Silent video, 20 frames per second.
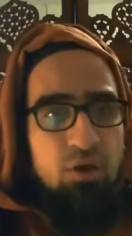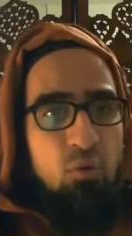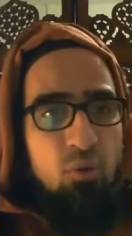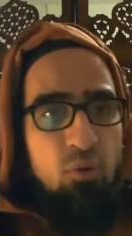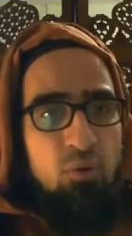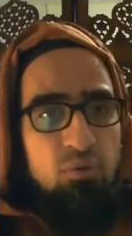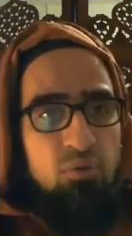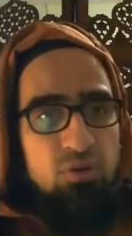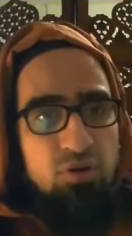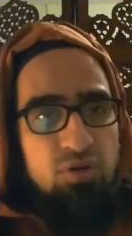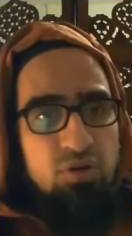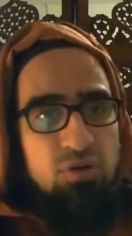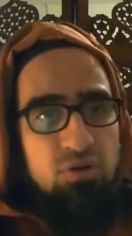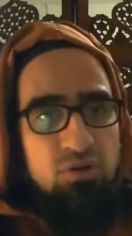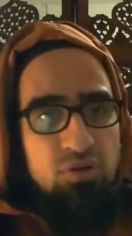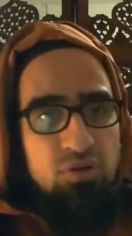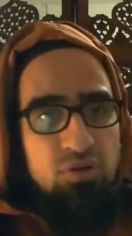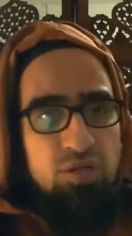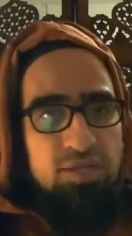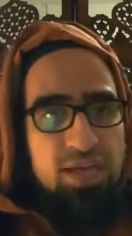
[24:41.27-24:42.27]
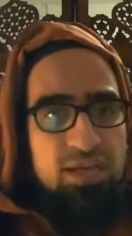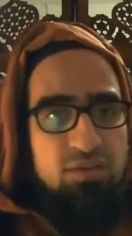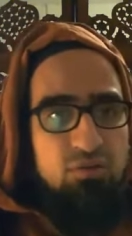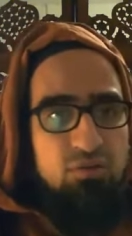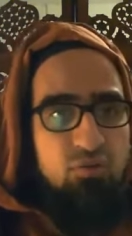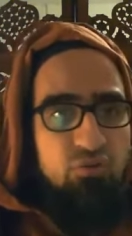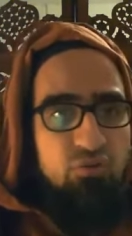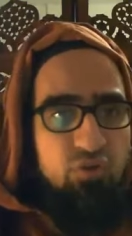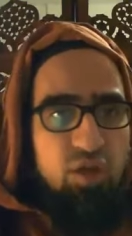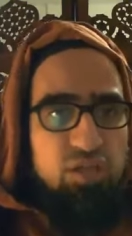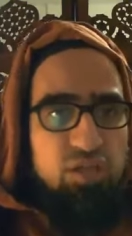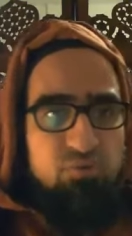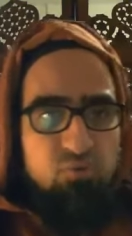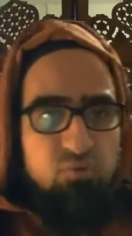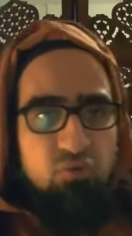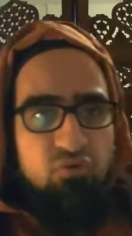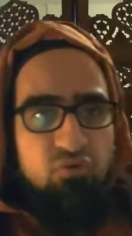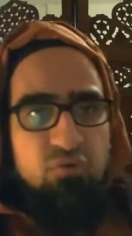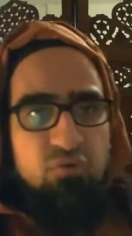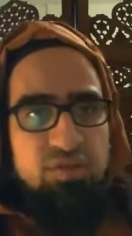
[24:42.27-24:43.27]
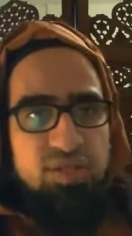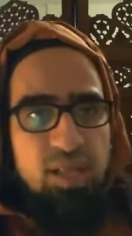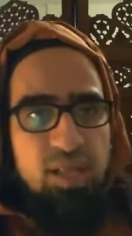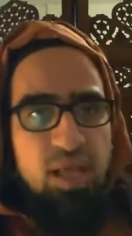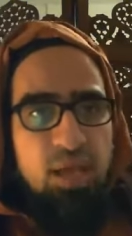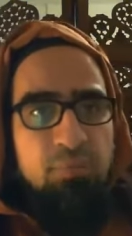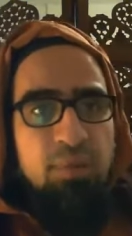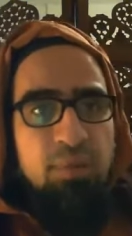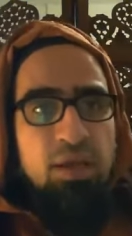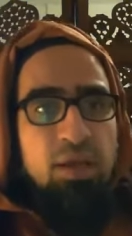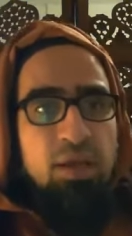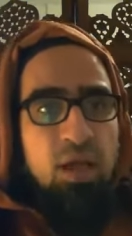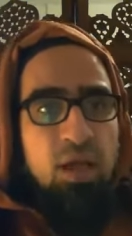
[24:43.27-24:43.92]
on what we're going to entitle the first proof of Islam,